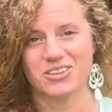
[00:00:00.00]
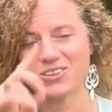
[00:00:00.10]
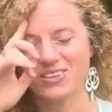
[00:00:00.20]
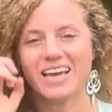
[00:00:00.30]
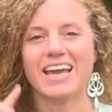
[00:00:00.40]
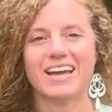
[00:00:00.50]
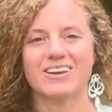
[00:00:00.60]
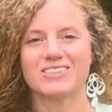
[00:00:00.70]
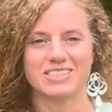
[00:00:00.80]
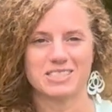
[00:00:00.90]
You're the
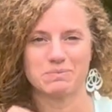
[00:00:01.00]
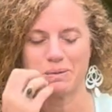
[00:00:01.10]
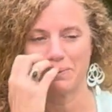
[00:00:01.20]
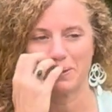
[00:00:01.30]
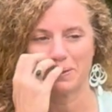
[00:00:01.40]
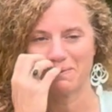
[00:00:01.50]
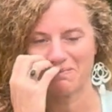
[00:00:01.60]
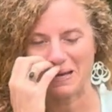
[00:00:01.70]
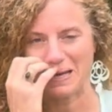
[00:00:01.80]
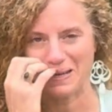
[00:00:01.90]
Aries people. You're the
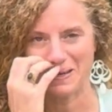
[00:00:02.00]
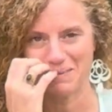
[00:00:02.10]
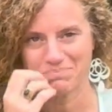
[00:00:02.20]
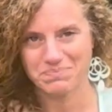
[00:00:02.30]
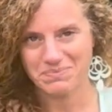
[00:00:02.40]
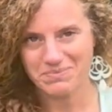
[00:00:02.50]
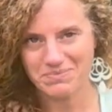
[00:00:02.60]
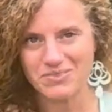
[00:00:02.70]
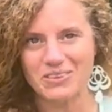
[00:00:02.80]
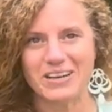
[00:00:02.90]
fire,
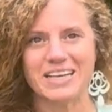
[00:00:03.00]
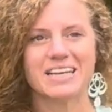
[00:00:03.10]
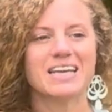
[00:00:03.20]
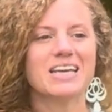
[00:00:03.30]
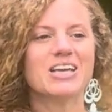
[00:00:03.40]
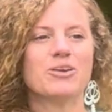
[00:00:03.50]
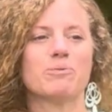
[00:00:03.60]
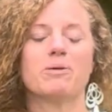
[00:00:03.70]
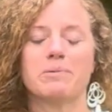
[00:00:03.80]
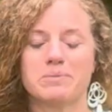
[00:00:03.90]
right? You're
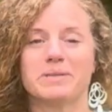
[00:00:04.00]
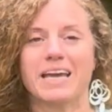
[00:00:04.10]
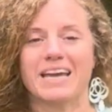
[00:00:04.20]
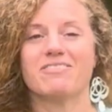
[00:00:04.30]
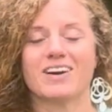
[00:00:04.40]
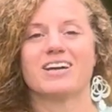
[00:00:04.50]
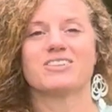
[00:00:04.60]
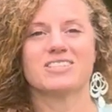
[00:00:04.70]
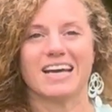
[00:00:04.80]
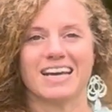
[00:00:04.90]
probably a fire
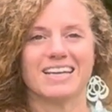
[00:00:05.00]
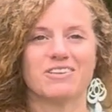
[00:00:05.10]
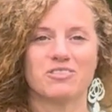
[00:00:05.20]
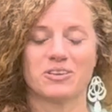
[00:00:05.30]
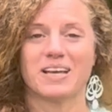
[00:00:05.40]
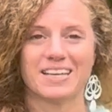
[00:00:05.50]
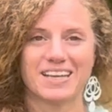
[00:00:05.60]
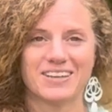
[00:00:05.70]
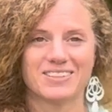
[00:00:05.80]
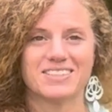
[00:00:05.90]
sign. If you're not
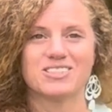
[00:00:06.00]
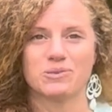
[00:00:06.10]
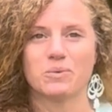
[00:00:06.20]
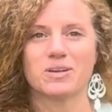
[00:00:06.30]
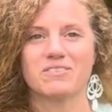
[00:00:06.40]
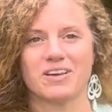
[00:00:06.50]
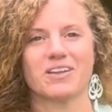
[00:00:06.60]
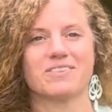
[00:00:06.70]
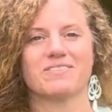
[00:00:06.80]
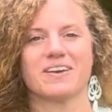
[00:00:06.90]
Aries, you're one of the
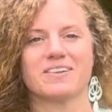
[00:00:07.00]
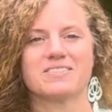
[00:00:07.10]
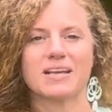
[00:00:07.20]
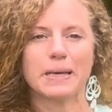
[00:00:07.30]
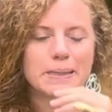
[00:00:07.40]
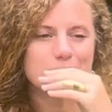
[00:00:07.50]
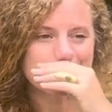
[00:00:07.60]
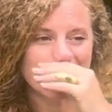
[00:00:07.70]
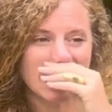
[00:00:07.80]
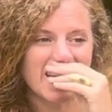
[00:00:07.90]
other fire signs.